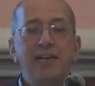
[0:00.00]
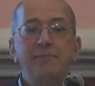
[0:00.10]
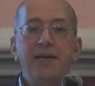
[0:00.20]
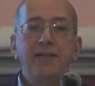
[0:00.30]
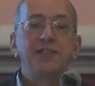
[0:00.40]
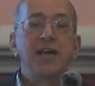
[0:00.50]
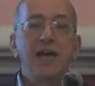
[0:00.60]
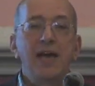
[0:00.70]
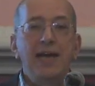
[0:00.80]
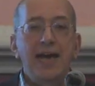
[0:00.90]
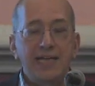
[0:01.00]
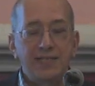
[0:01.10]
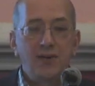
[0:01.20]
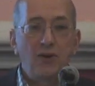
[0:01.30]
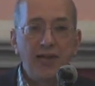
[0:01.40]
he means he
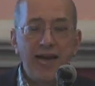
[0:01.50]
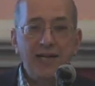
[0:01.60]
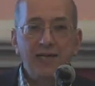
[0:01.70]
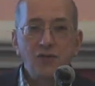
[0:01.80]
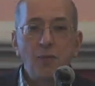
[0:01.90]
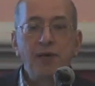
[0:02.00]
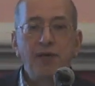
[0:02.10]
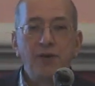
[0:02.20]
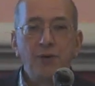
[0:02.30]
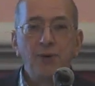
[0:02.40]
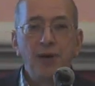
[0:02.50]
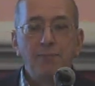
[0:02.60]
hasn't got the anatomico